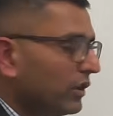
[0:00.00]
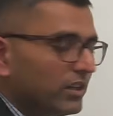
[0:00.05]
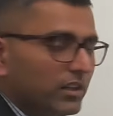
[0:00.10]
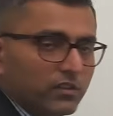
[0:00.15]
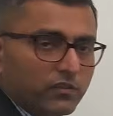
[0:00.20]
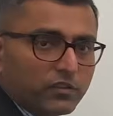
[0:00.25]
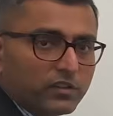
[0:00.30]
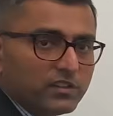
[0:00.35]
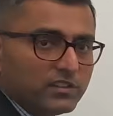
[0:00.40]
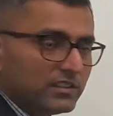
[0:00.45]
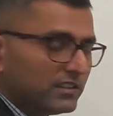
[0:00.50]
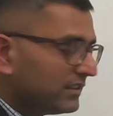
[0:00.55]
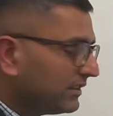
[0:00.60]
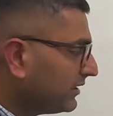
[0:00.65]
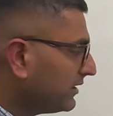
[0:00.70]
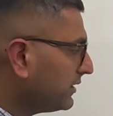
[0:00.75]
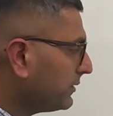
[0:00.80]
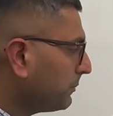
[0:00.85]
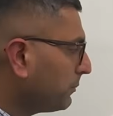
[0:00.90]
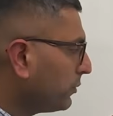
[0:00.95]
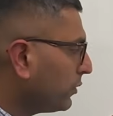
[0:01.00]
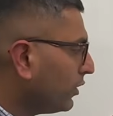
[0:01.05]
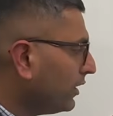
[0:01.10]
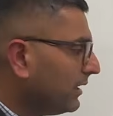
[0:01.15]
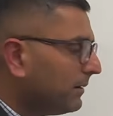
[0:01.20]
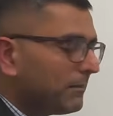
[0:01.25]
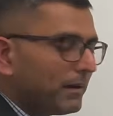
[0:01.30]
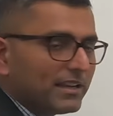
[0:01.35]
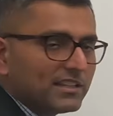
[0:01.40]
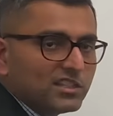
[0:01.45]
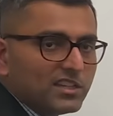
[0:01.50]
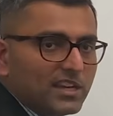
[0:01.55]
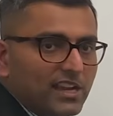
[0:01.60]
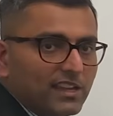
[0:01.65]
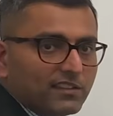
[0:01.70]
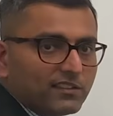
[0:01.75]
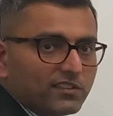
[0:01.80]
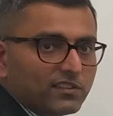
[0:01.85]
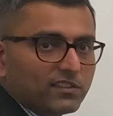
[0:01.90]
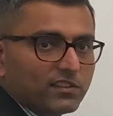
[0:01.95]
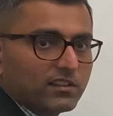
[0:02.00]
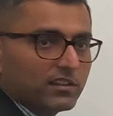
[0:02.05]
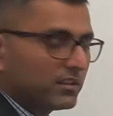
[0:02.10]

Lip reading: difference and it's purely by chance.